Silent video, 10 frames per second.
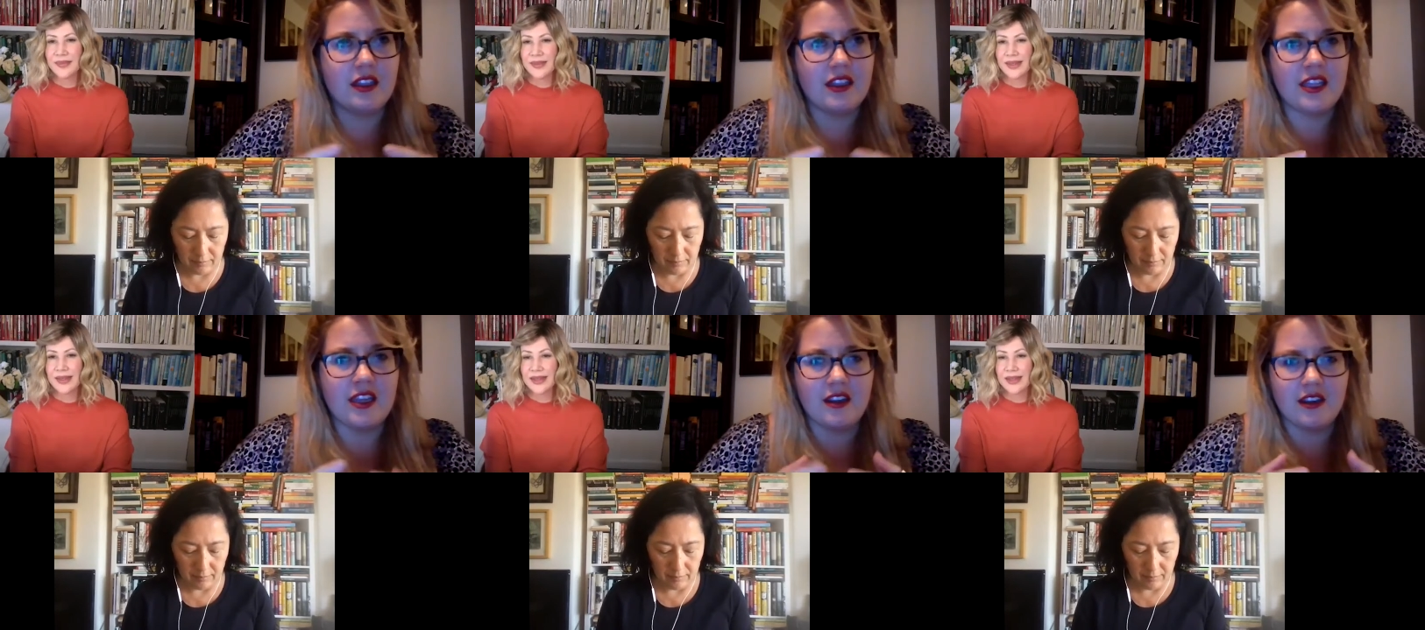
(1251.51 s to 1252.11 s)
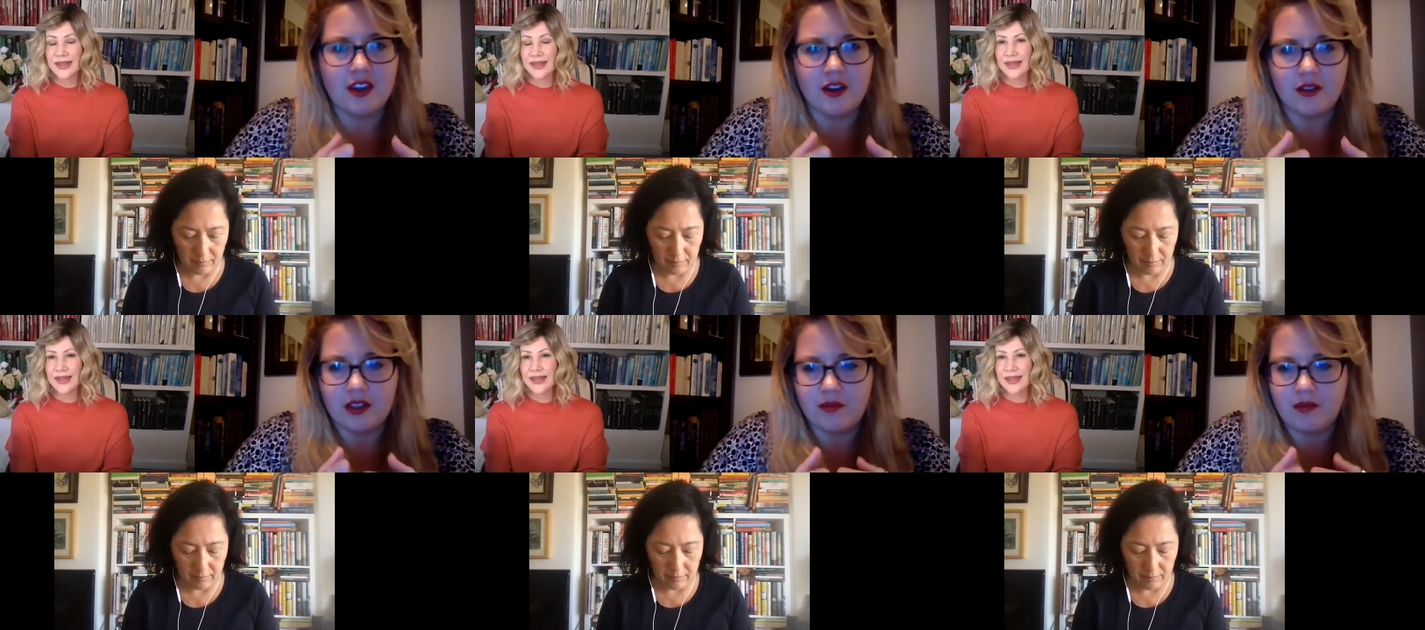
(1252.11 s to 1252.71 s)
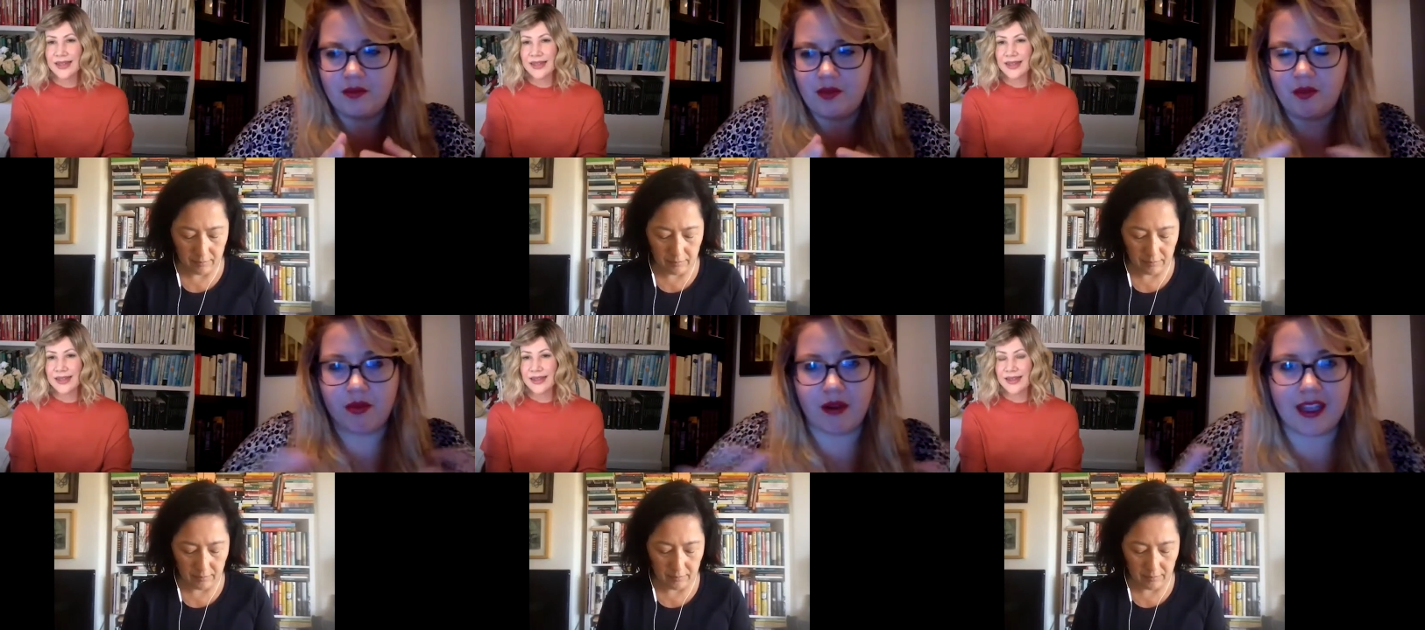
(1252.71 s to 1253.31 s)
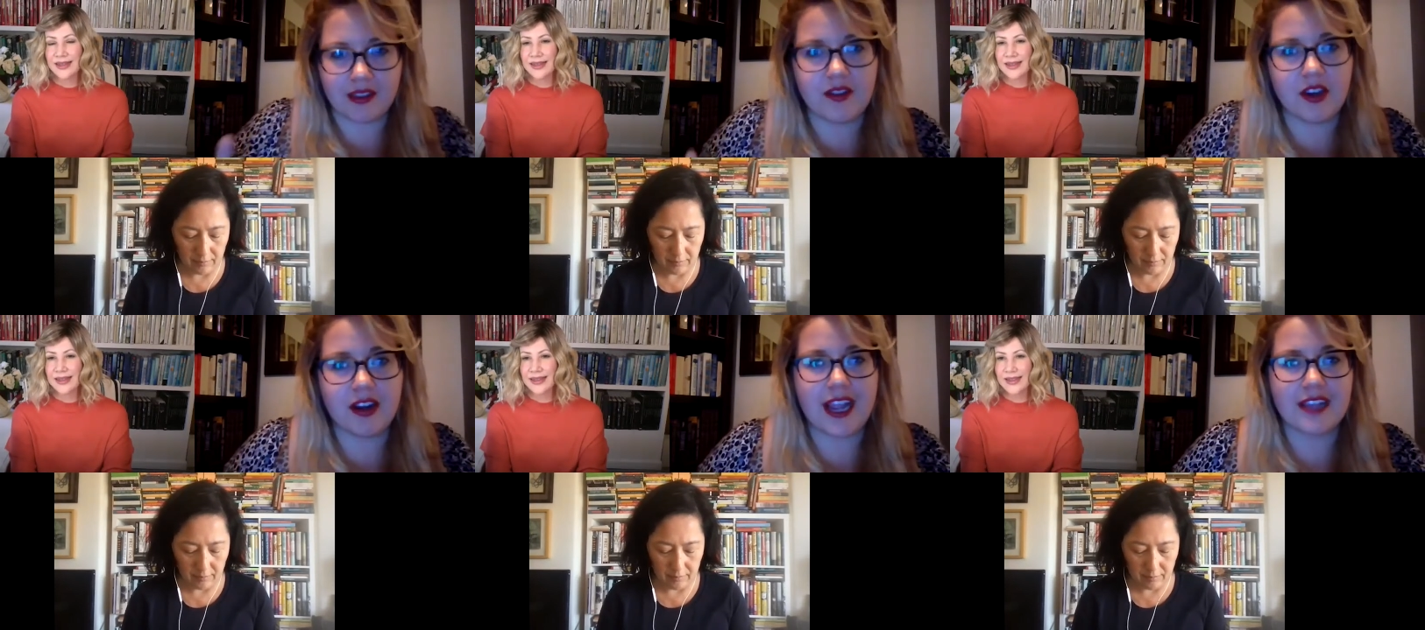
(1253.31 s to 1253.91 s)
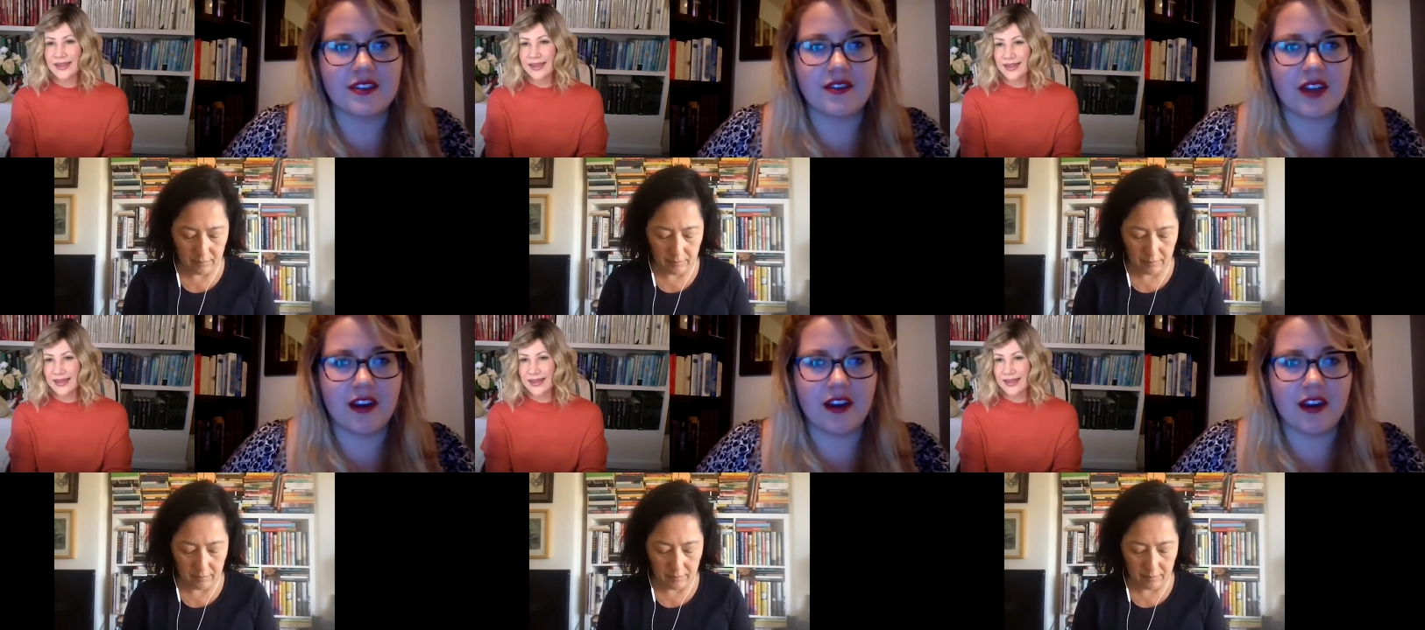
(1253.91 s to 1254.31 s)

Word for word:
Speaker 1: the you know the the breadth of your cast of